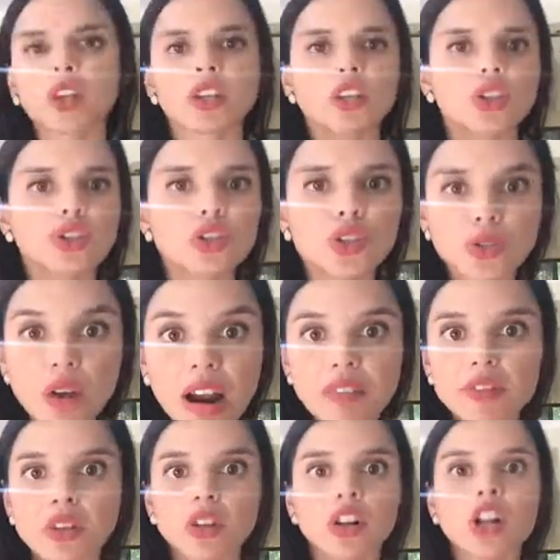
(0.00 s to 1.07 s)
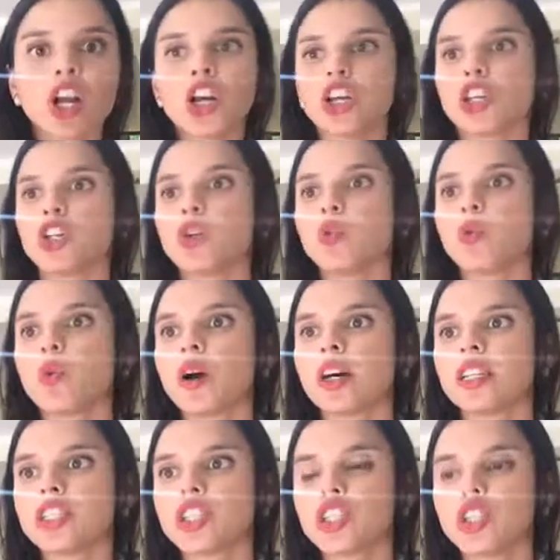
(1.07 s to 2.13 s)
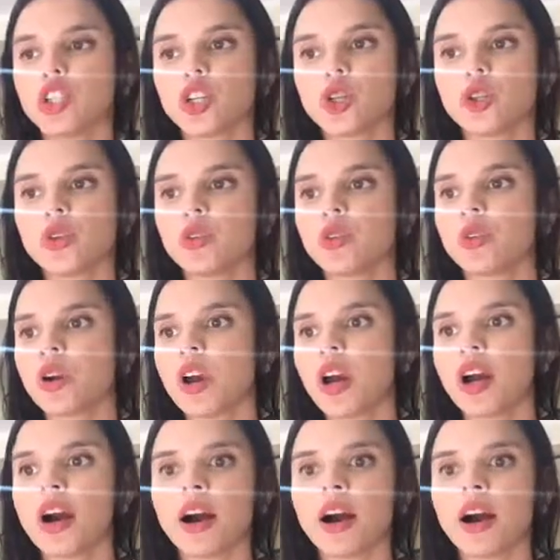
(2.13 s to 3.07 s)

to travel, you want to